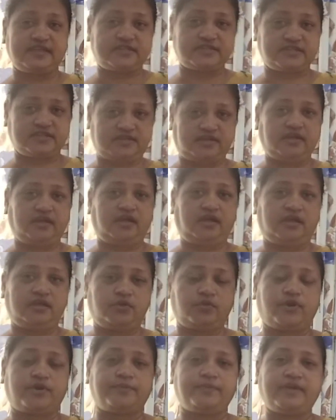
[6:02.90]
heat,
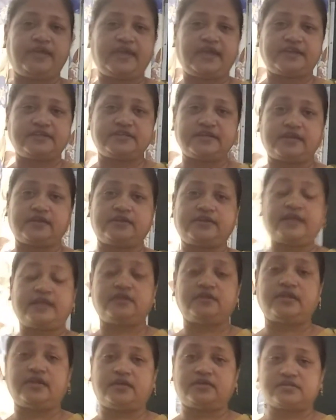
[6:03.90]
you are being attacked,
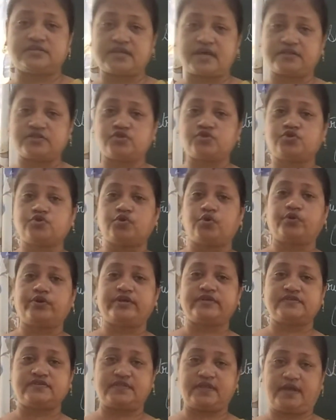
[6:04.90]
and sunstroke
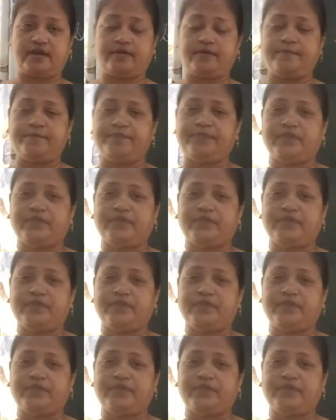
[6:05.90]
is there.